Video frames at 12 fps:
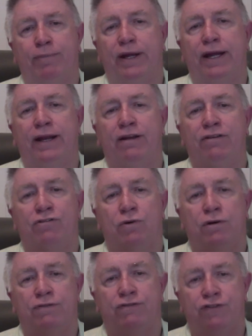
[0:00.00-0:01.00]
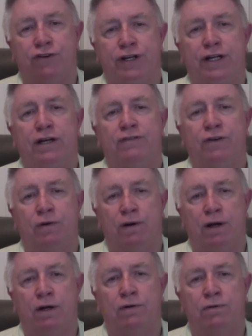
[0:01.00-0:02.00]
any sort of footing of your
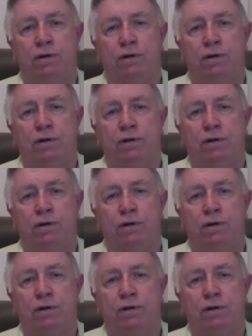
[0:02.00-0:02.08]
own.